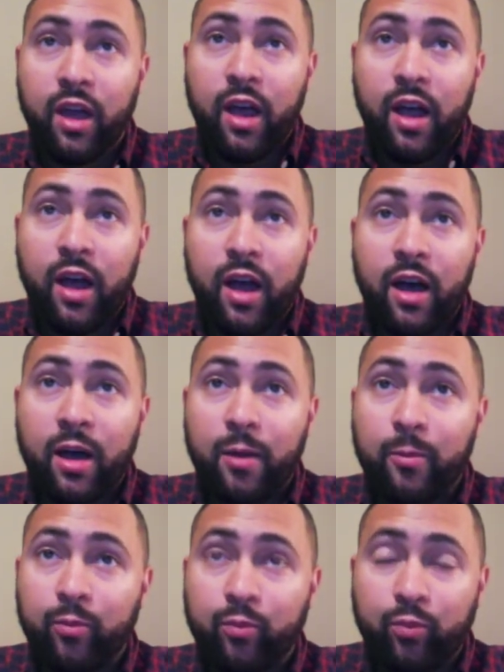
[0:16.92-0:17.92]

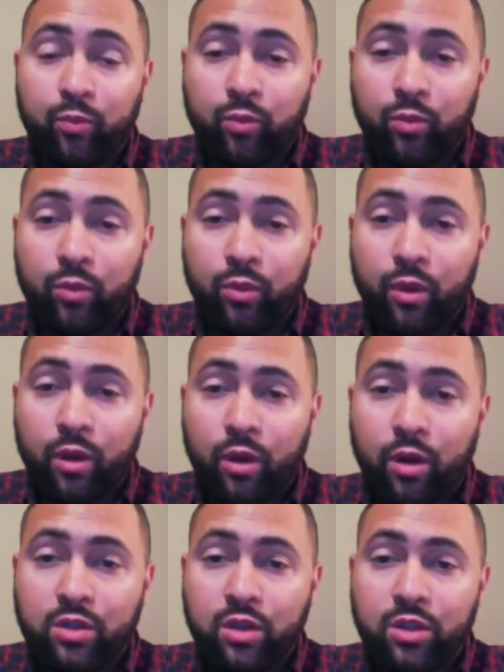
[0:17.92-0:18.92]
Also
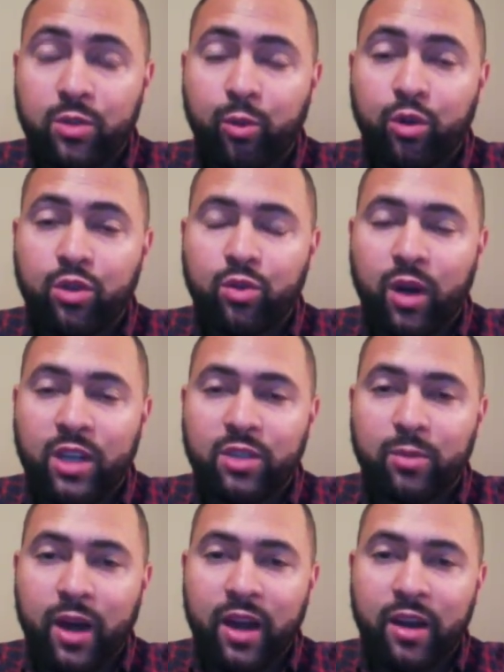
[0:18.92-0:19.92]
on
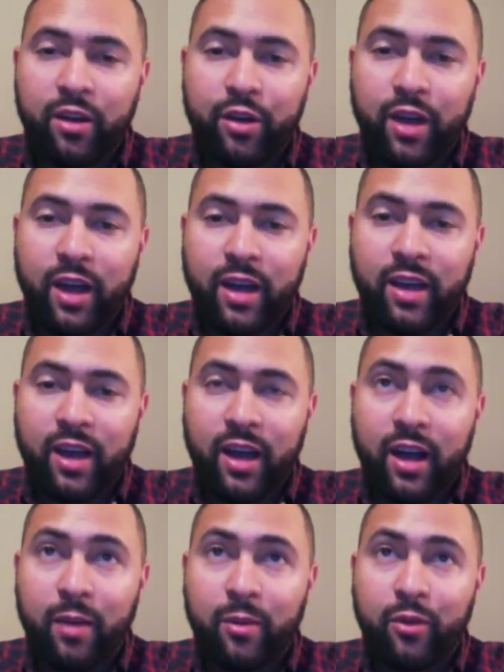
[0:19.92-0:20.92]

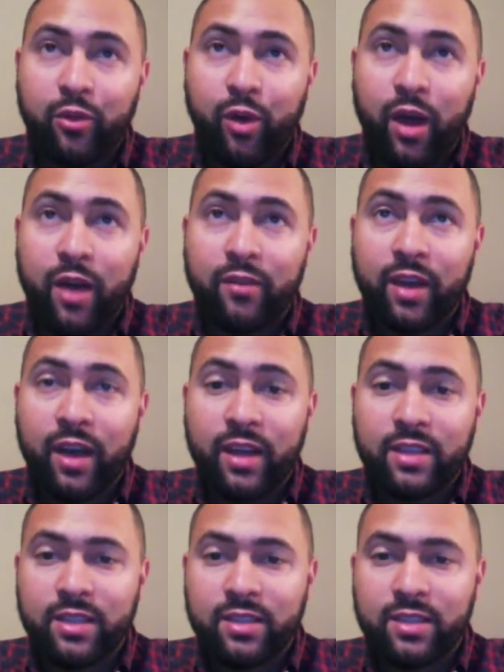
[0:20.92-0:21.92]
SportsWatchMonitor.com. If you have
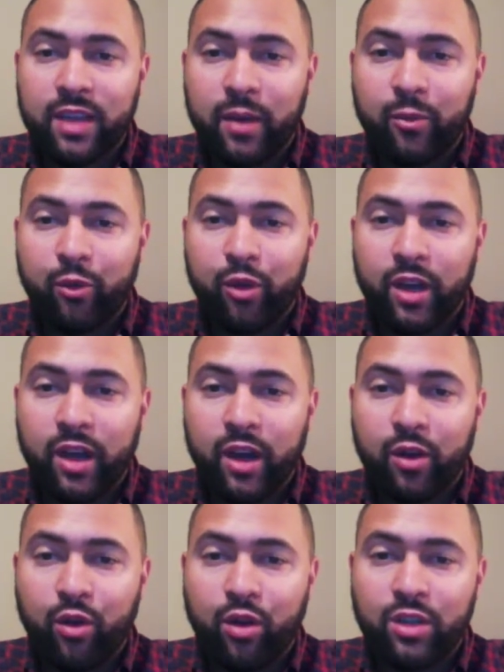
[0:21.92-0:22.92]
not signed up for an
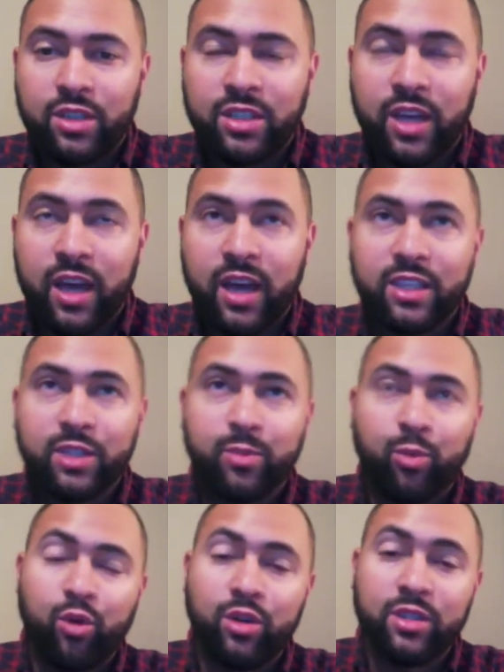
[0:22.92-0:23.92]
account on
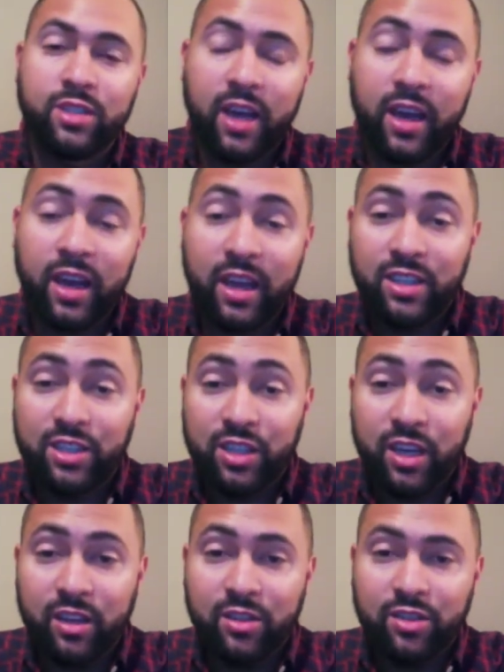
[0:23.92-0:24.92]

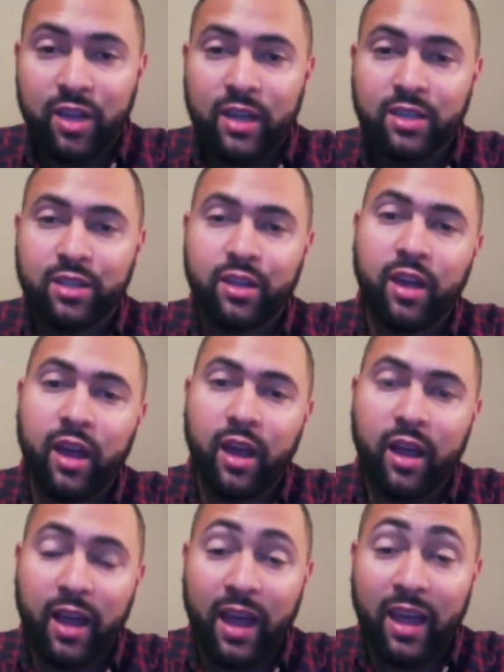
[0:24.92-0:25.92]
jazzsports.ag, there's actually
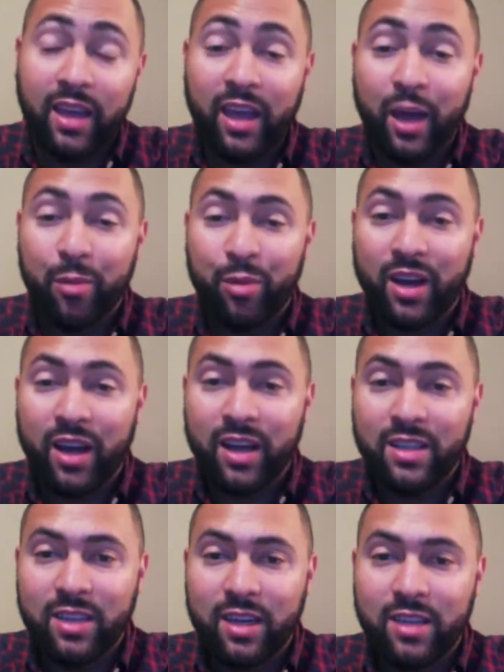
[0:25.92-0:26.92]
a handicapper
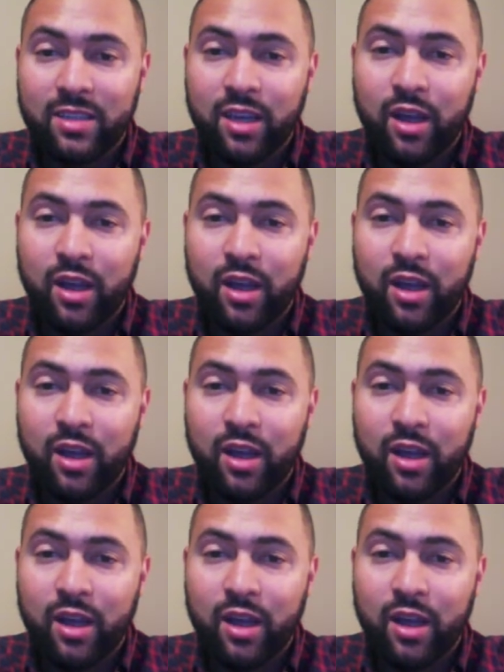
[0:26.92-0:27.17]
contest